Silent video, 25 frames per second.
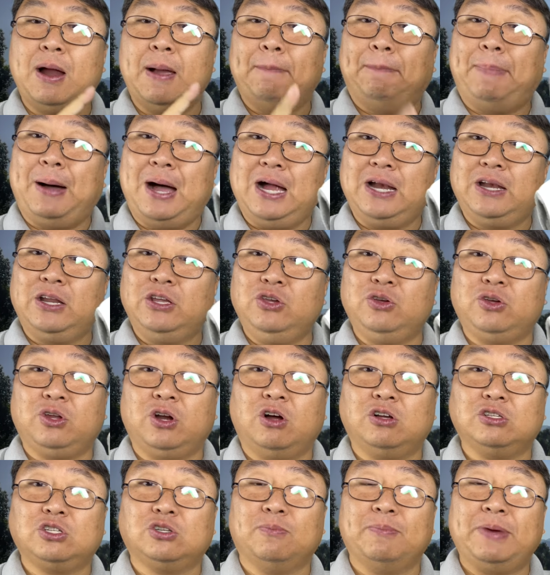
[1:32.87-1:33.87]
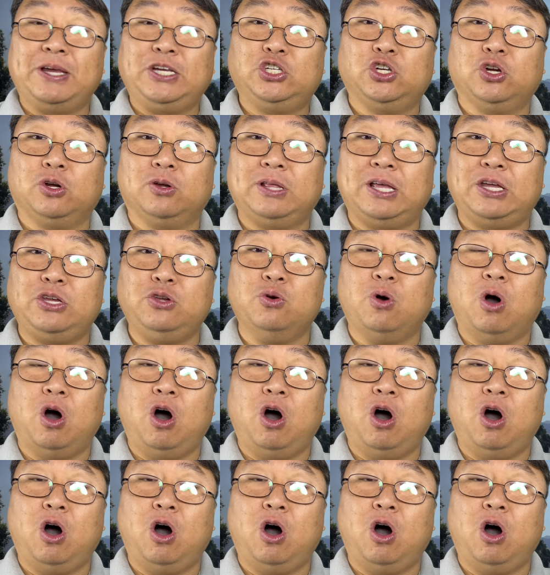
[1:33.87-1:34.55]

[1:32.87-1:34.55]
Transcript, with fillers: but you can also make sure that you